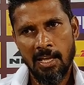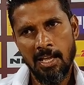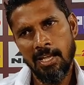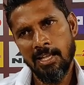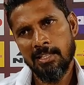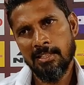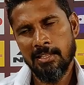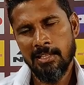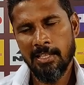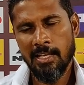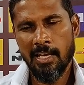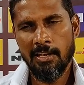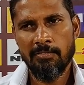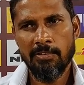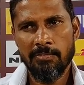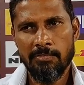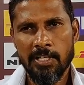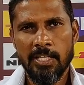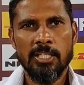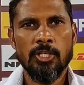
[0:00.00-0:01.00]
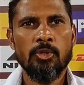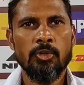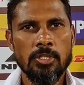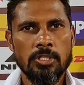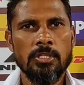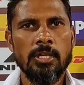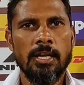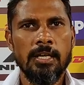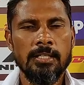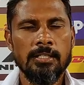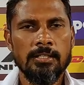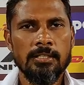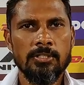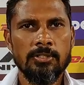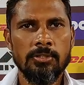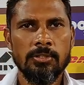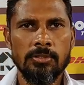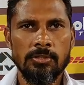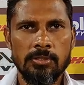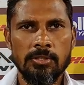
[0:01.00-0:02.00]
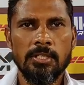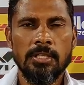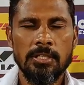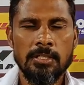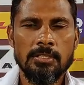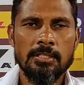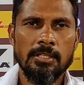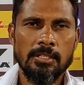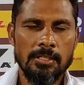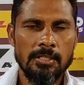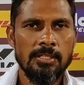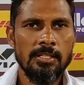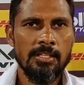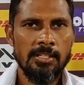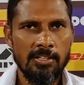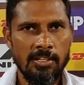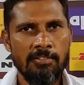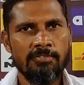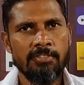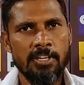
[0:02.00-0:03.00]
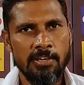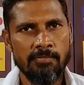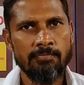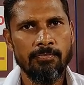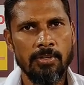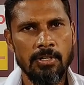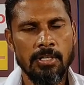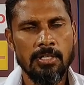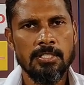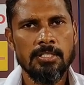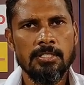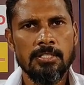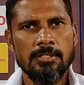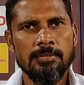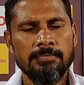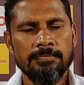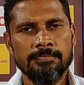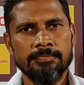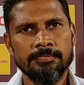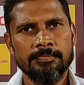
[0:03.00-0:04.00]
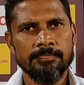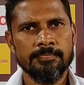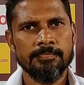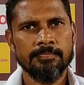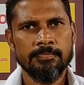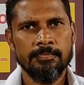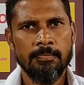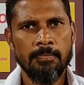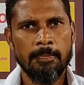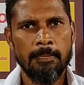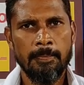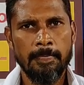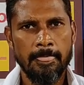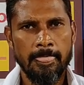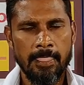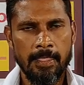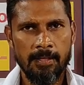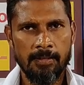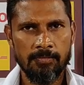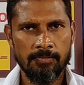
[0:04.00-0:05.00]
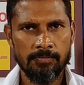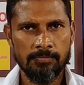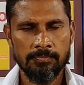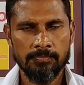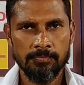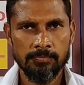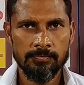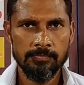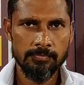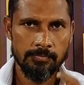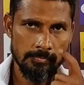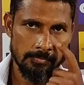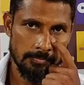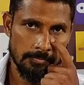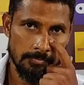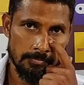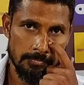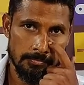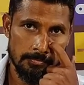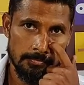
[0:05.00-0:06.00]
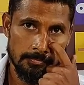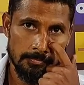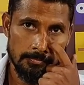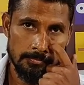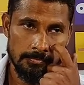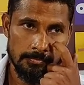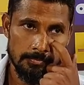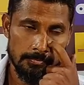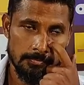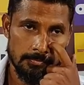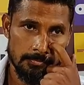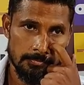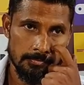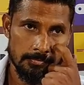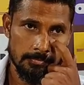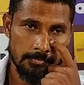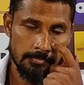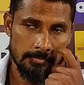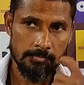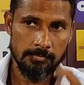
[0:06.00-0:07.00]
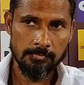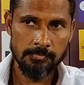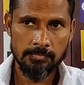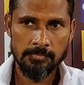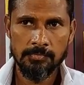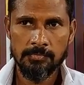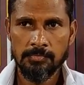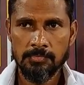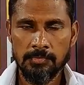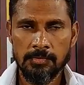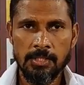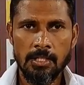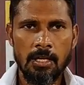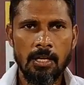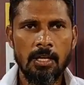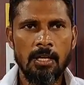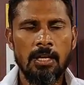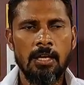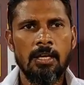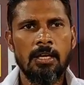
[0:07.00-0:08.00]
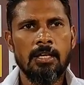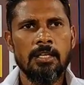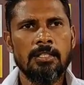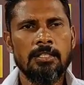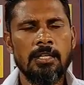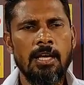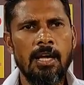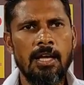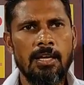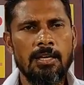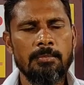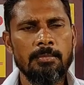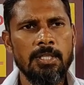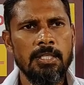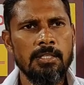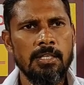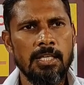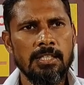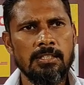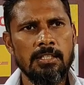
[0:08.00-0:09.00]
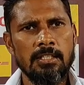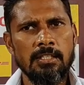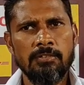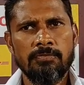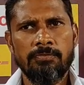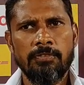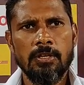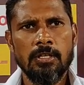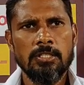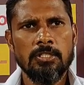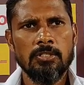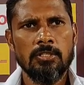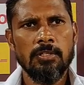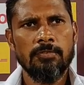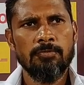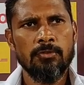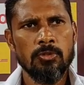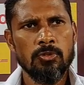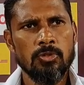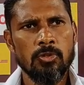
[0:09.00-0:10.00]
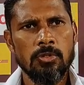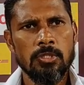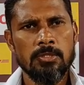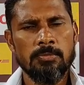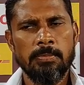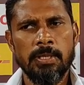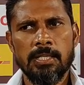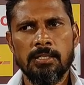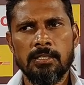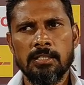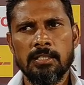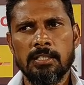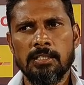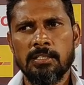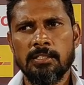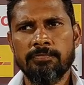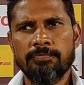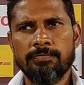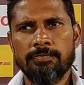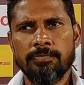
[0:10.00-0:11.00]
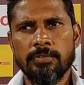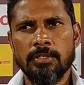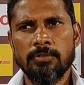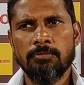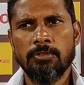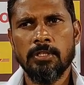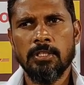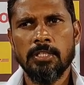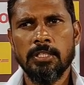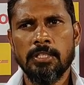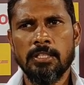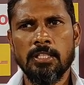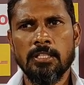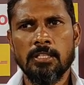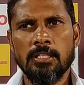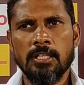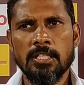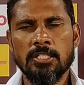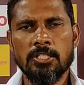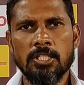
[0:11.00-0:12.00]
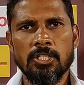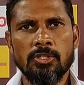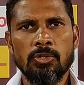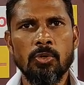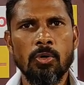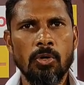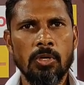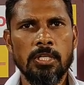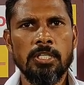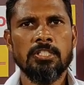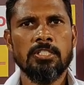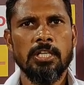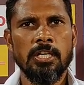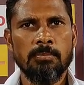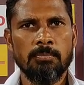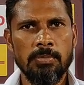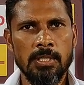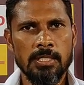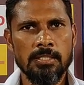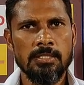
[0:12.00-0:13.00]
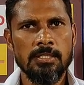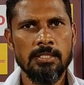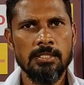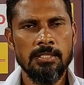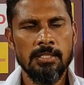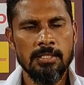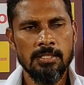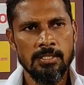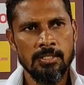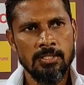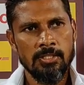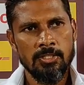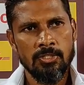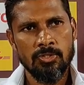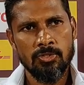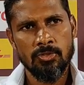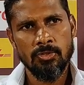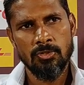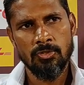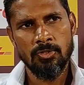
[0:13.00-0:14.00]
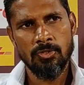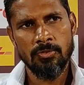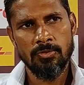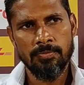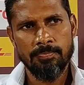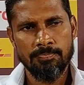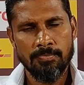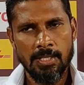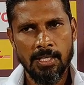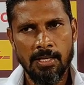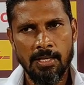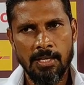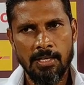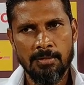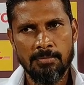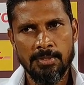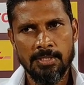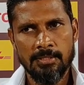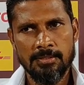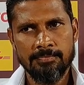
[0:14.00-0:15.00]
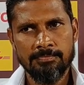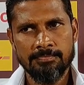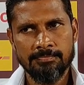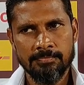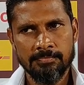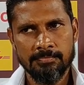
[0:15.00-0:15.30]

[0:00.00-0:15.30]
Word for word: and they have a very good side. So it's a tough game for us. Are you proud of the second half? Was it better than the first half? Yeah, I mean, I think first half also is better if we didn't concede goal in set places. So, I mean,